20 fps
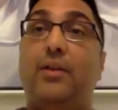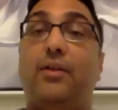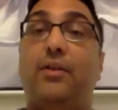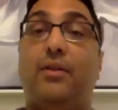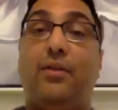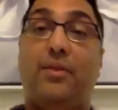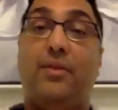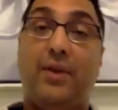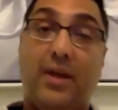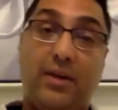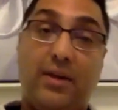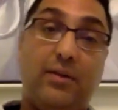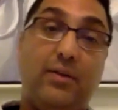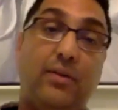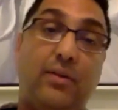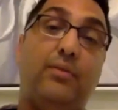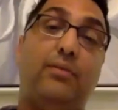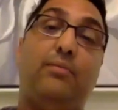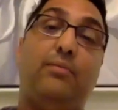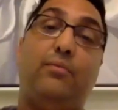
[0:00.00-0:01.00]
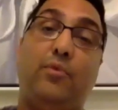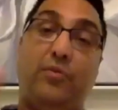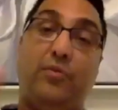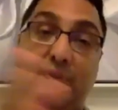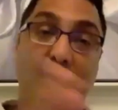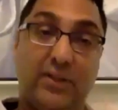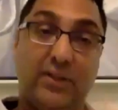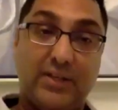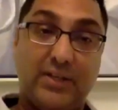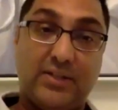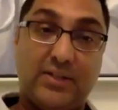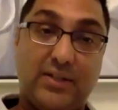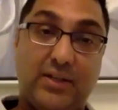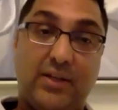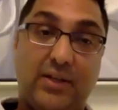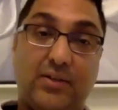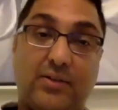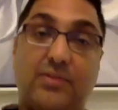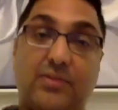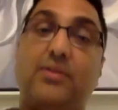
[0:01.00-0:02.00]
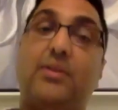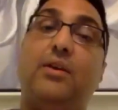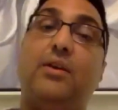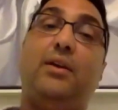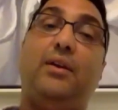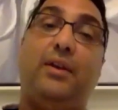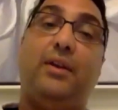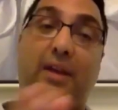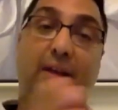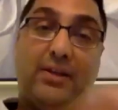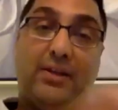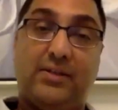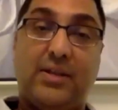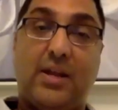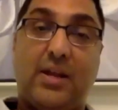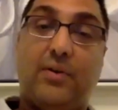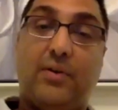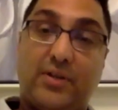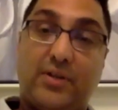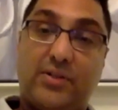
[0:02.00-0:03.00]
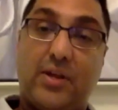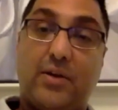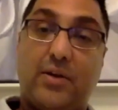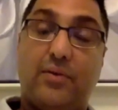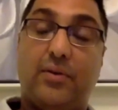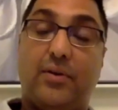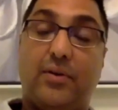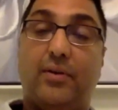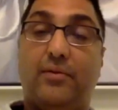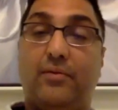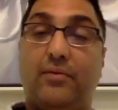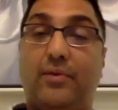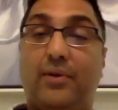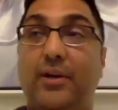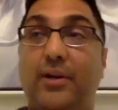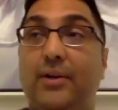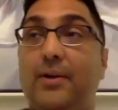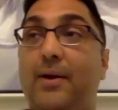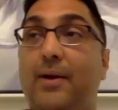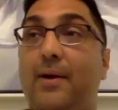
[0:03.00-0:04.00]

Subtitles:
then move to listings, et cetera, right?